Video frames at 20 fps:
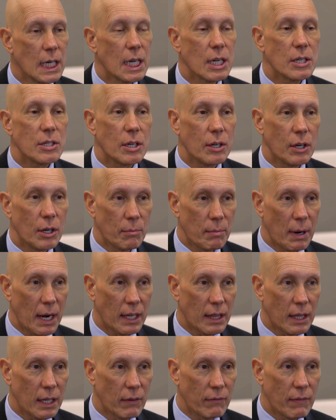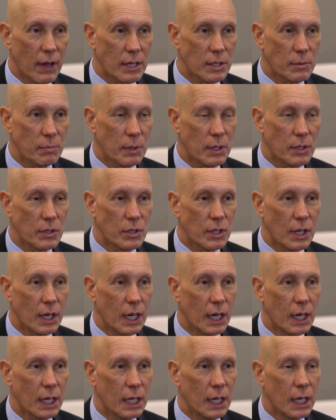continue to make the investments
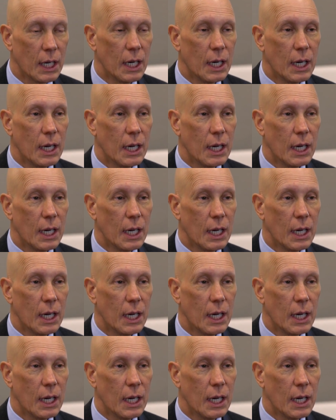in